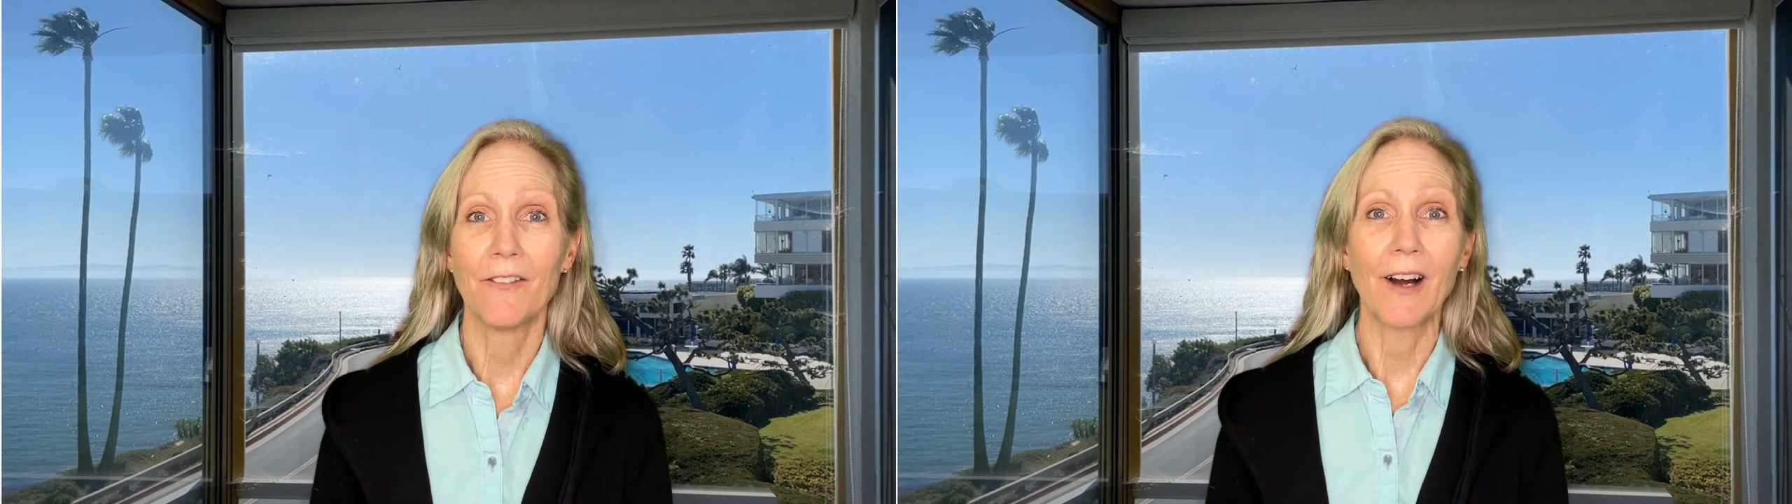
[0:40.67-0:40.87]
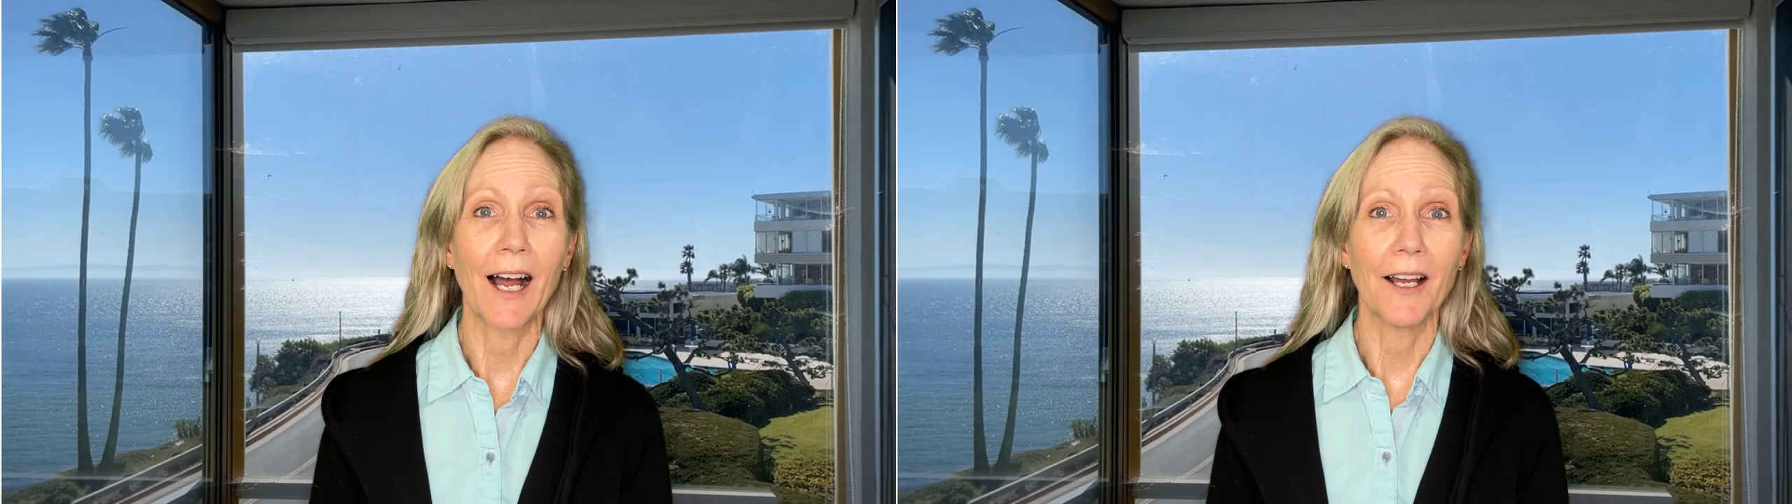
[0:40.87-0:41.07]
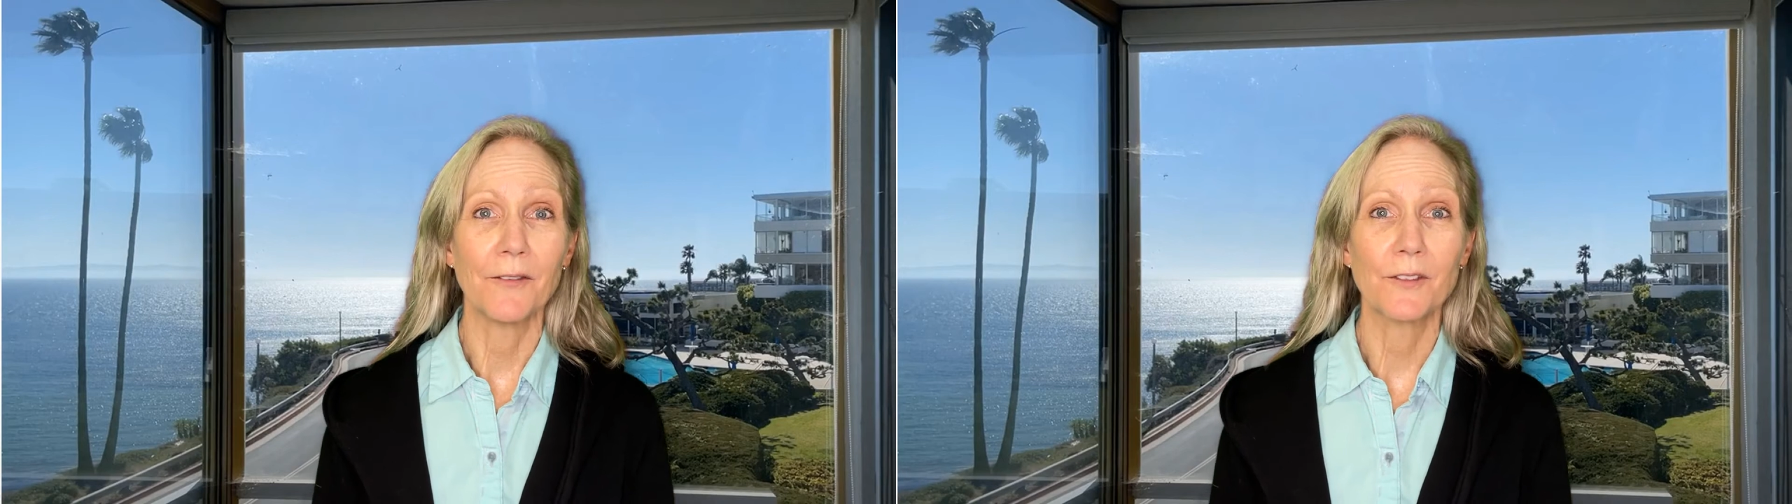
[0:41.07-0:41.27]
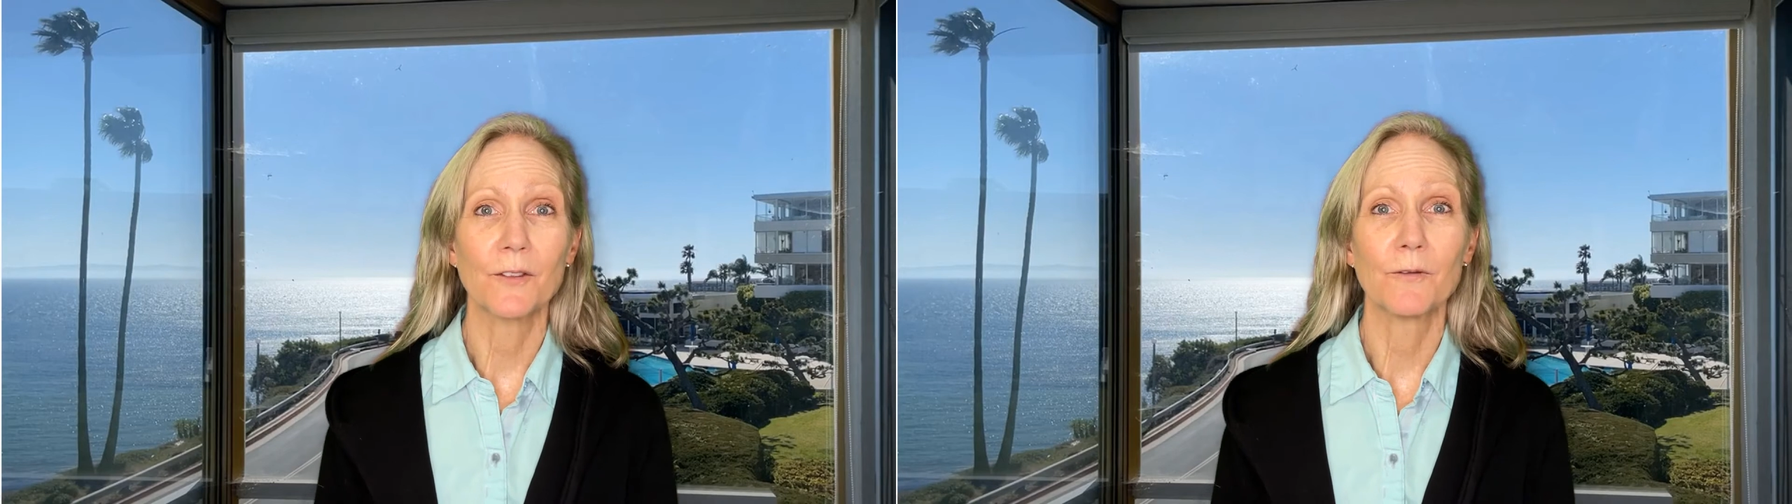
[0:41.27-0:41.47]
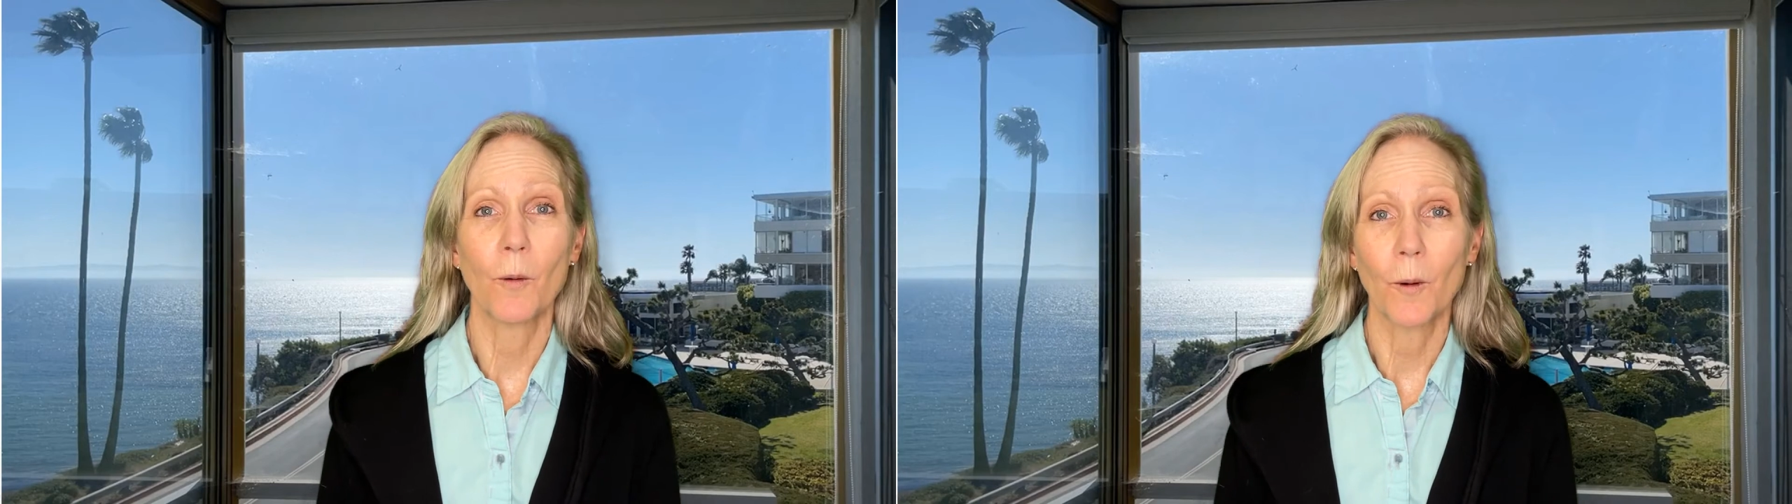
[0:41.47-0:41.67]
fives,
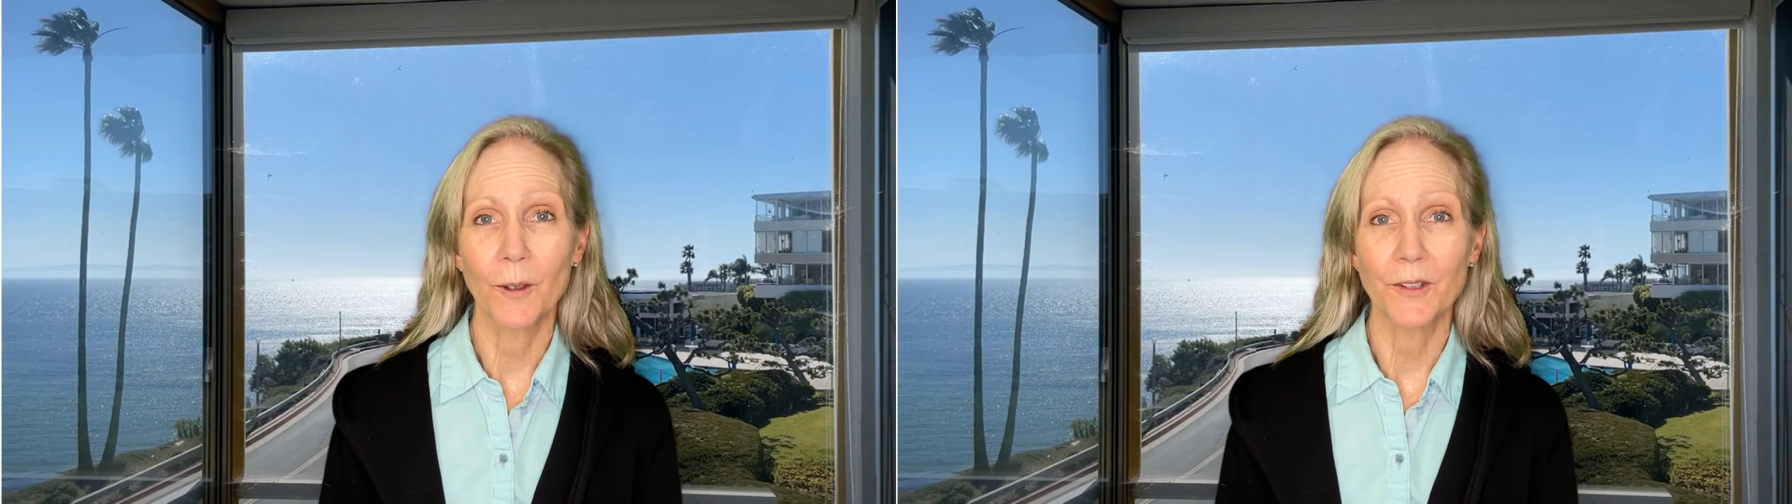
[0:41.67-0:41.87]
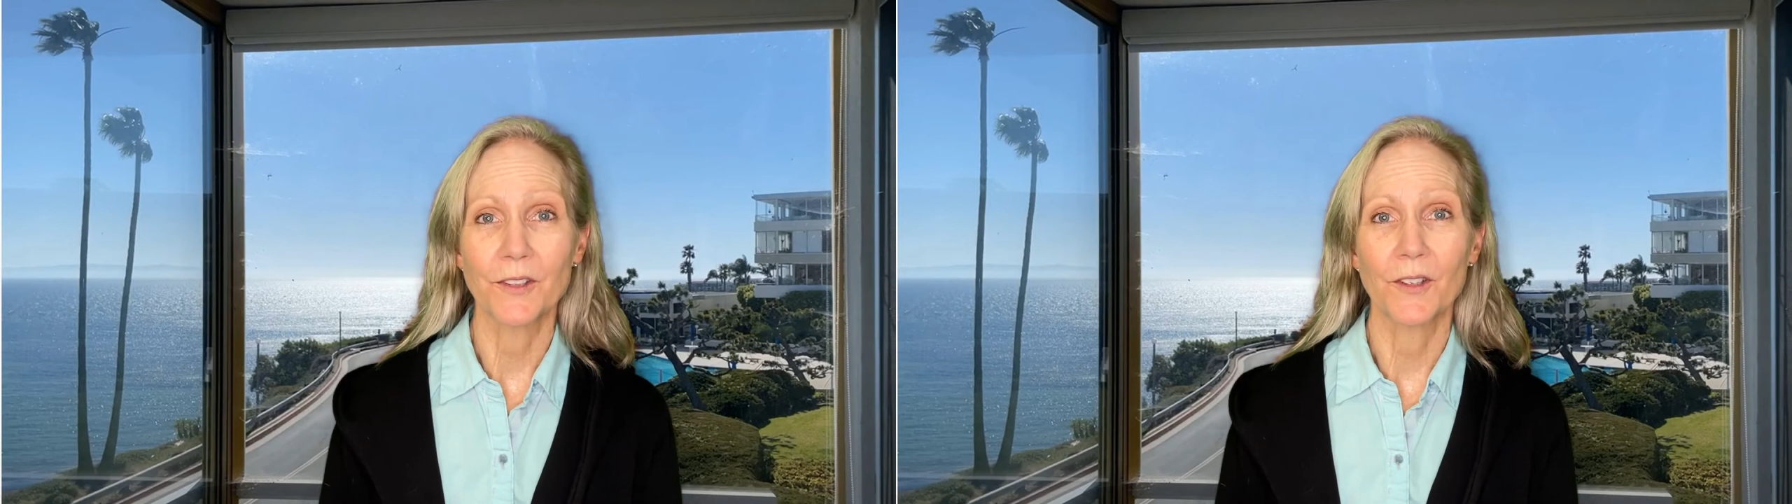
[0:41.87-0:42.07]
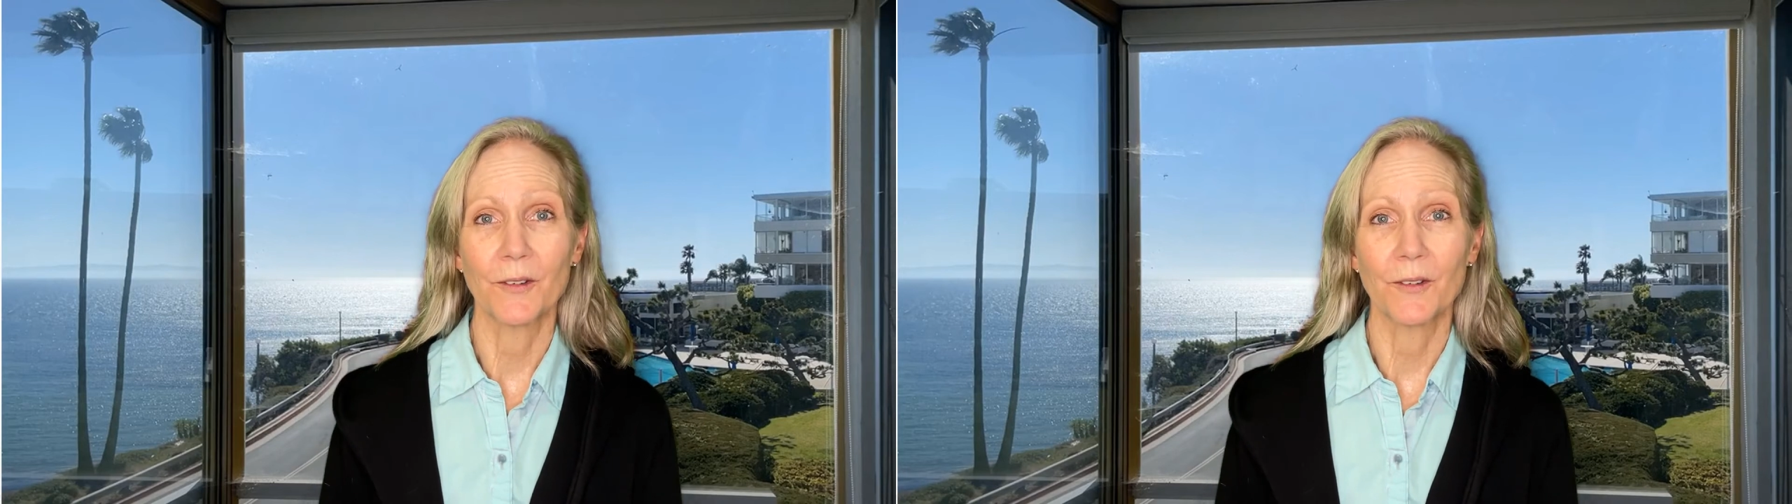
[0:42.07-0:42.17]
fours,